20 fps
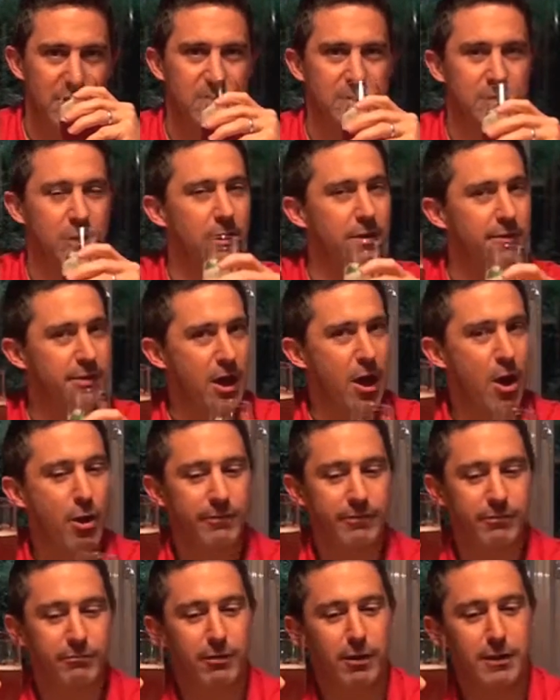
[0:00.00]
kind of the
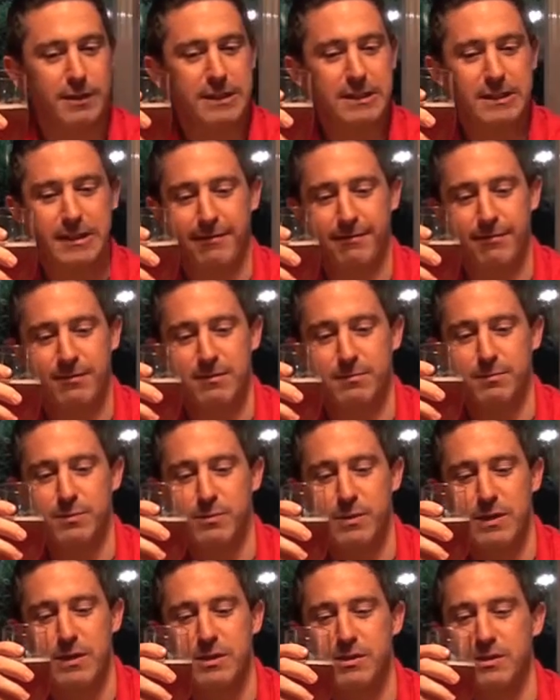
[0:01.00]
overriding difference
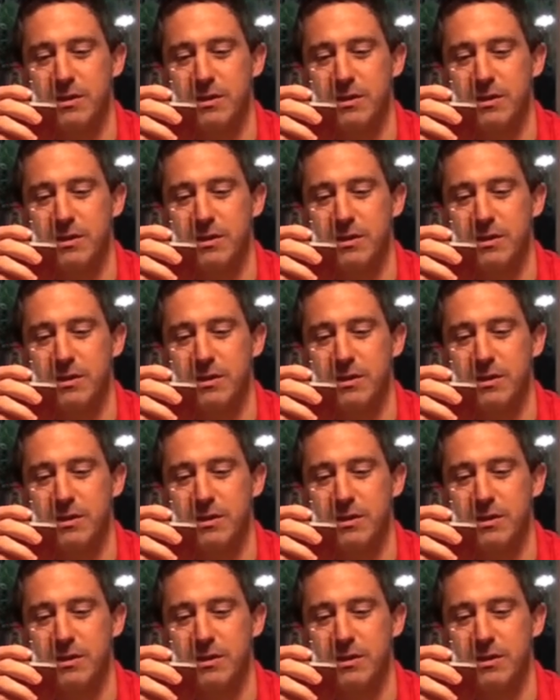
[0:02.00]
between the